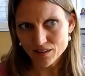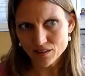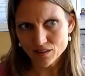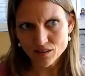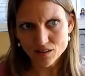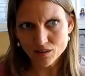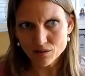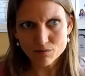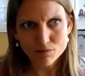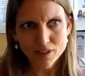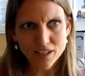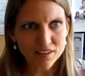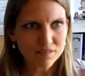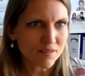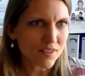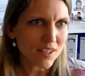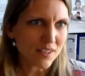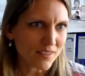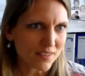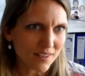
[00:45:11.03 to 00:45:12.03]
So we have
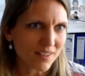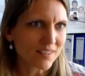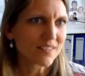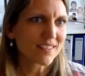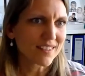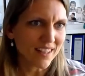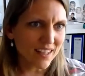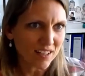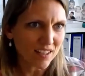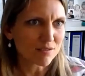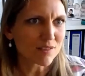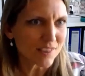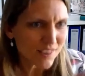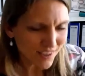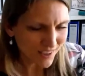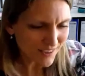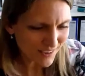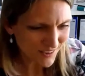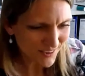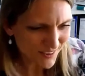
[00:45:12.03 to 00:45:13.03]
not done data
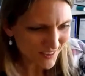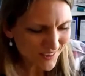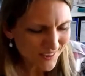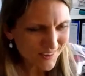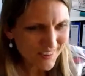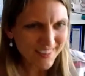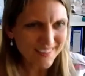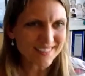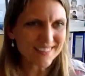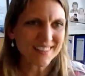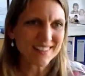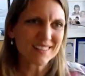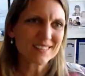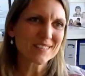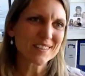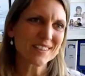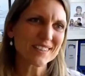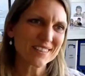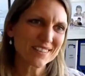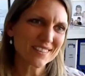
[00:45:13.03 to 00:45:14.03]
reduction to answer the
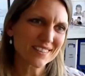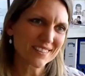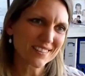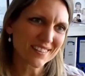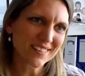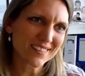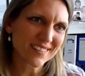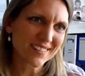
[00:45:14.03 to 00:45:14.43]
question.